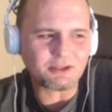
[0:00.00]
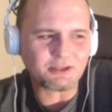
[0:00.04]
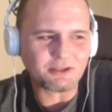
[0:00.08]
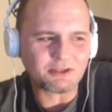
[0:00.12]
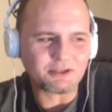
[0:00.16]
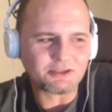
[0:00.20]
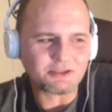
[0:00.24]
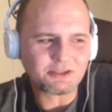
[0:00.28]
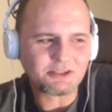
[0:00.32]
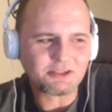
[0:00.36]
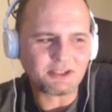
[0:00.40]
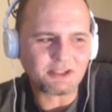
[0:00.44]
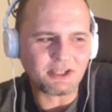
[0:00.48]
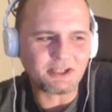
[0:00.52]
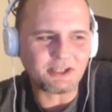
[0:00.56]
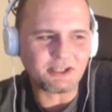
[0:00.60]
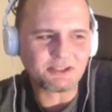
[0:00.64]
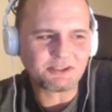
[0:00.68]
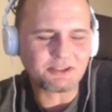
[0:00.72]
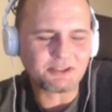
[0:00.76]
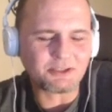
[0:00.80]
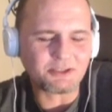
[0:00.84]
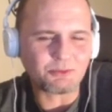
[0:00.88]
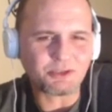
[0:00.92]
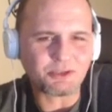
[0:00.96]

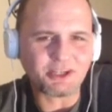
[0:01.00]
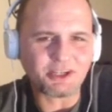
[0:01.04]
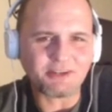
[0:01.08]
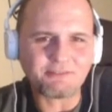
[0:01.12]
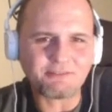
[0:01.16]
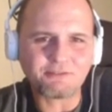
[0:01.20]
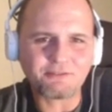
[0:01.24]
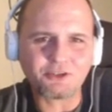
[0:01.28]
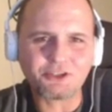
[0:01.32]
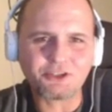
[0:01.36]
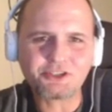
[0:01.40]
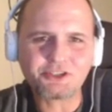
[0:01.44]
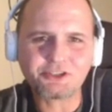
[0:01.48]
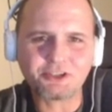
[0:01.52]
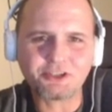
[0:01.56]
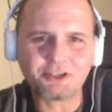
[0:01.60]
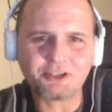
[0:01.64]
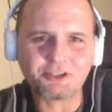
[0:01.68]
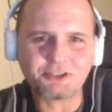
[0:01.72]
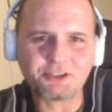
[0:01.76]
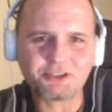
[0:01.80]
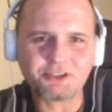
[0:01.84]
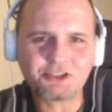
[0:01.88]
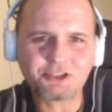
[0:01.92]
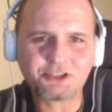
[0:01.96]
stance than when I first
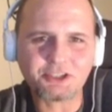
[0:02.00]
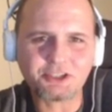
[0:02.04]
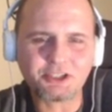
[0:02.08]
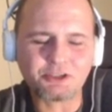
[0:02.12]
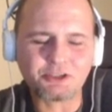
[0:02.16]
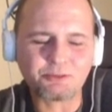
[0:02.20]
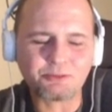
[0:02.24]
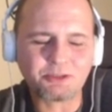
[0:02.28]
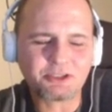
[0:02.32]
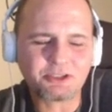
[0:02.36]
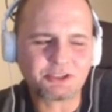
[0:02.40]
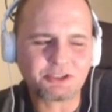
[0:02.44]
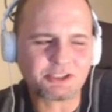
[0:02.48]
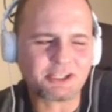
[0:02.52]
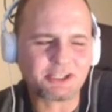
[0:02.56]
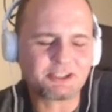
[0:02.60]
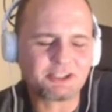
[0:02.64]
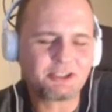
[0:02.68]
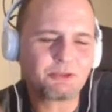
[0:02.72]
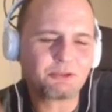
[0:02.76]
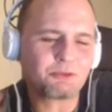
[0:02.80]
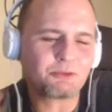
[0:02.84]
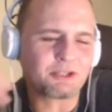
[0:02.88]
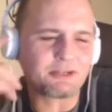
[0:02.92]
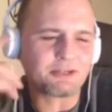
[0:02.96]
started this channel because I
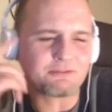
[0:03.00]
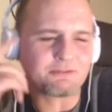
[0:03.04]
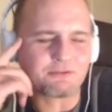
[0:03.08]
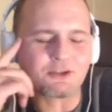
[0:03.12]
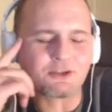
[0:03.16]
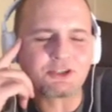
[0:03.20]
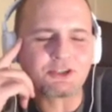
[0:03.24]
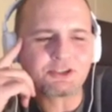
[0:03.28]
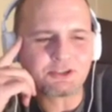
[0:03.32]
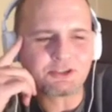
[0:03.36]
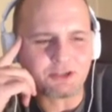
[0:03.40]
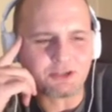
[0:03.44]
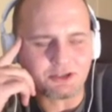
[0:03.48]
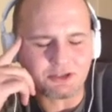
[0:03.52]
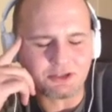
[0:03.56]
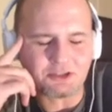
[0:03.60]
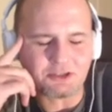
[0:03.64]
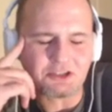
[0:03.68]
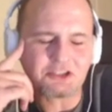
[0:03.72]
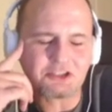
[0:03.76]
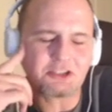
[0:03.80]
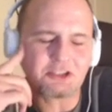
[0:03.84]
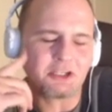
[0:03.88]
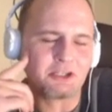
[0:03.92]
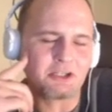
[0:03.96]
think when I first started
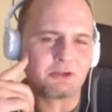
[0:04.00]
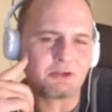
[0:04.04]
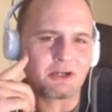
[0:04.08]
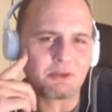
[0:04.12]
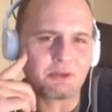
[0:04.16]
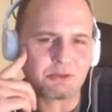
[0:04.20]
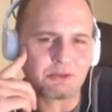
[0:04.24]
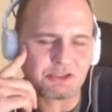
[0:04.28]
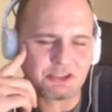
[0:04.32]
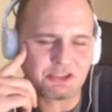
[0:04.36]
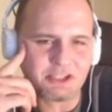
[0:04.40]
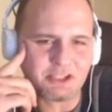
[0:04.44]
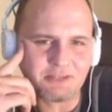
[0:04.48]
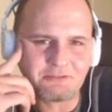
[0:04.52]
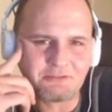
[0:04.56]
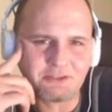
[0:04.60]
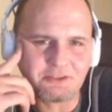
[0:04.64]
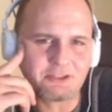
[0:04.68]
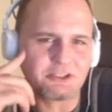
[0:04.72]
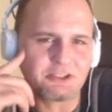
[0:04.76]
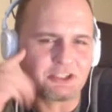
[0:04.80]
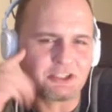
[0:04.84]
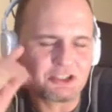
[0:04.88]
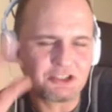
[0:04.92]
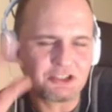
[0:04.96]
this channel, I was
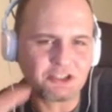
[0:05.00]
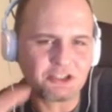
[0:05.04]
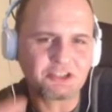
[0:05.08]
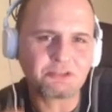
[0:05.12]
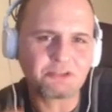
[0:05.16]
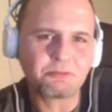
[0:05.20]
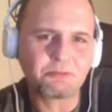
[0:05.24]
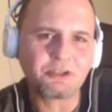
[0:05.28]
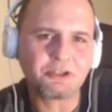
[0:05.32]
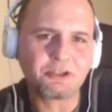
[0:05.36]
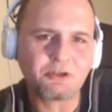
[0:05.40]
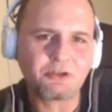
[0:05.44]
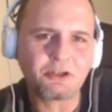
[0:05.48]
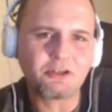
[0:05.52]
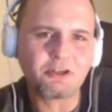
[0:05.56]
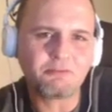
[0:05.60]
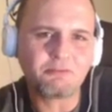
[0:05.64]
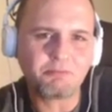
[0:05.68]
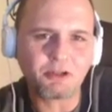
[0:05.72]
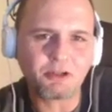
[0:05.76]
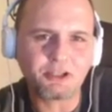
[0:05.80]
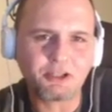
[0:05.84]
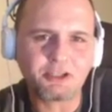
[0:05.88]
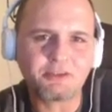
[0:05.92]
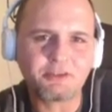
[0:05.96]
definitely judgmental of
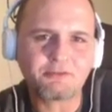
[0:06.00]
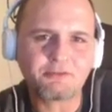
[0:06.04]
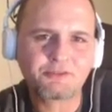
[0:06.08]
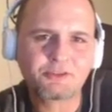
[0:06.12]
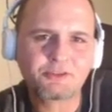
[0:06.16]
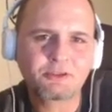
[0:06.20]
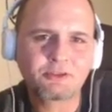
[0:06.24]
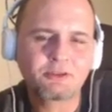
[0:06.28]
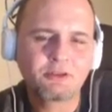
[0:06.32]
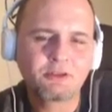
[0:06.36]
beliefs.